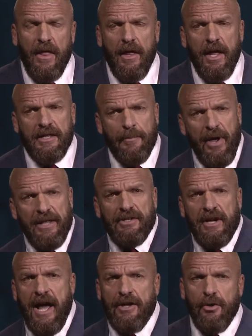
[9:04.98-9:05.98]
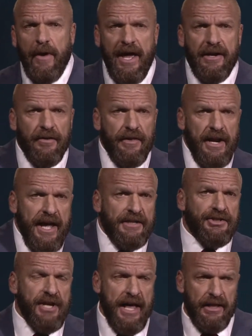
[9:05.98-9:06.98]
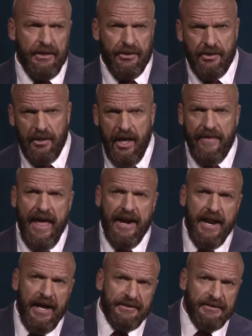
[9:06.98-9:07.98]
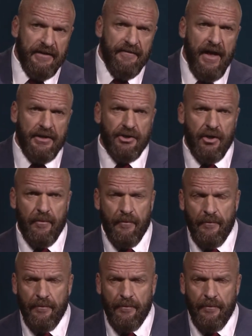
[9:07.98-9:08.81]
it depends on how you handle the next challenge and that next adventure.